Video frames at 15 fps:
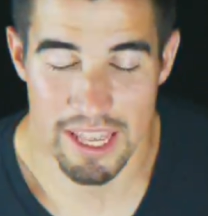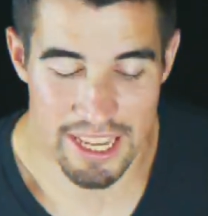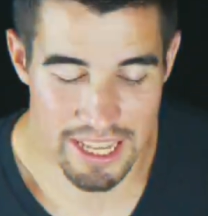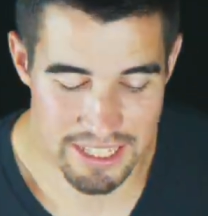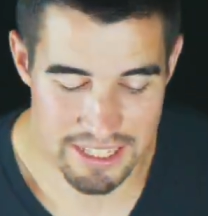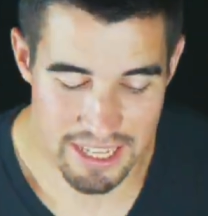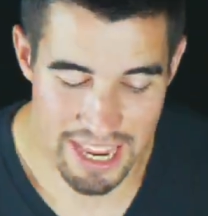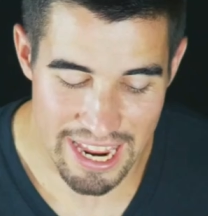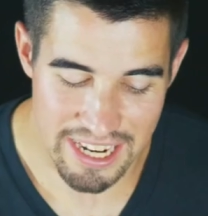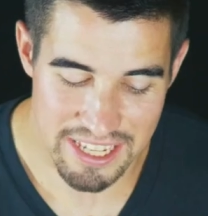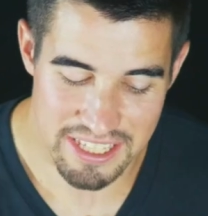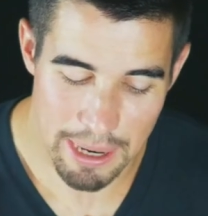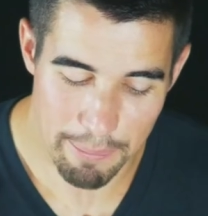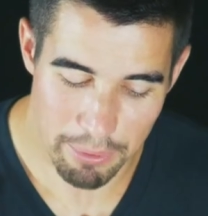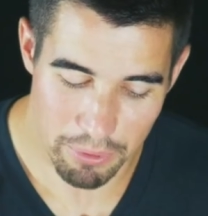It's a
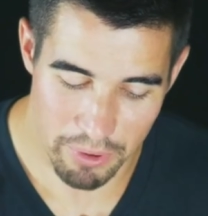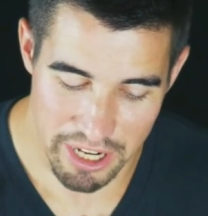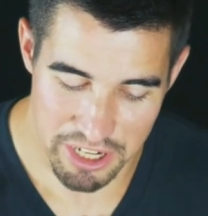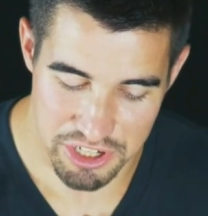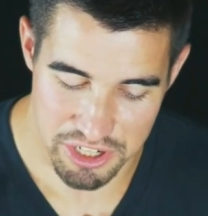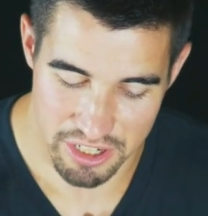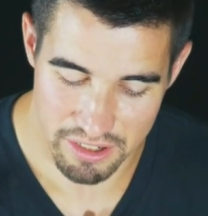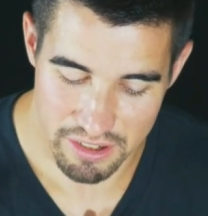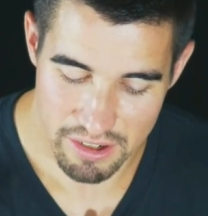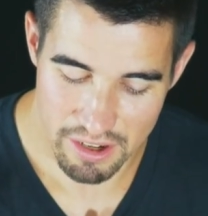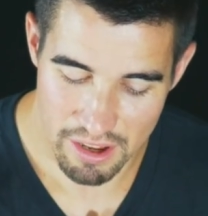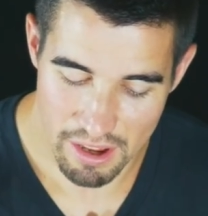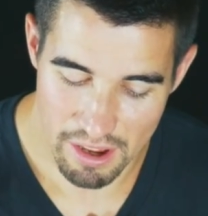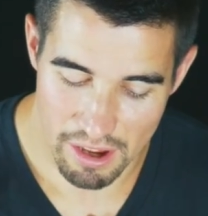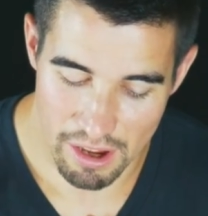separation
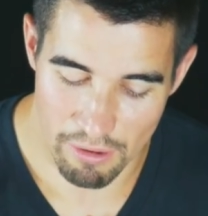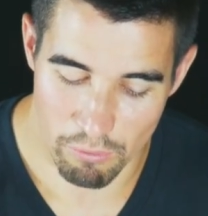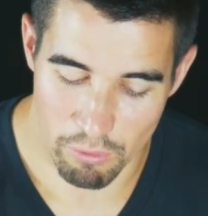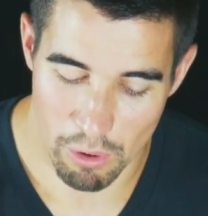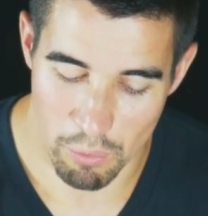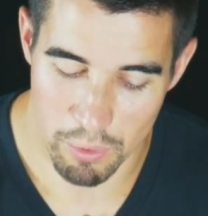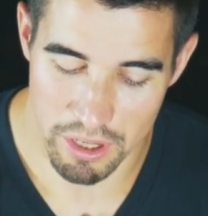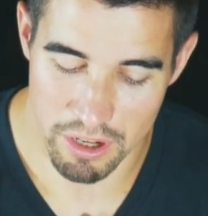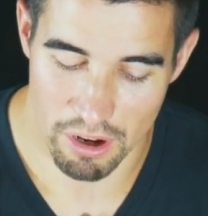of what we